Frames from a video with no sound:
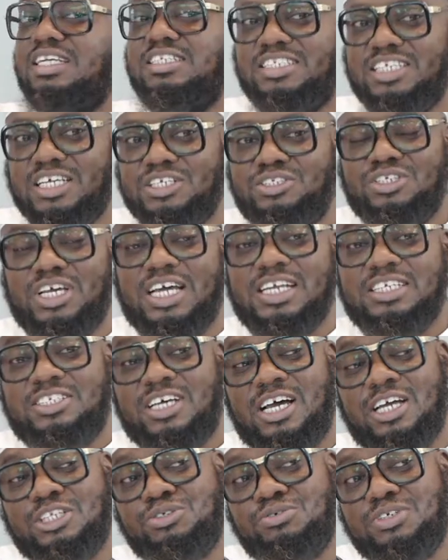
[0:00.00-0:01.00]
and said and
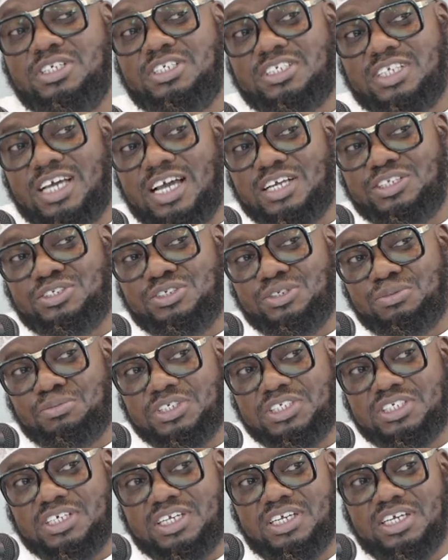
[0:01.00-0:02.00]
started to recite to the
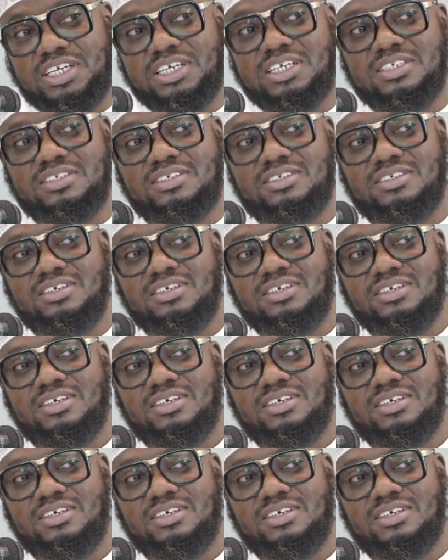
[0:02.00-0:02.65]
mushrikeen,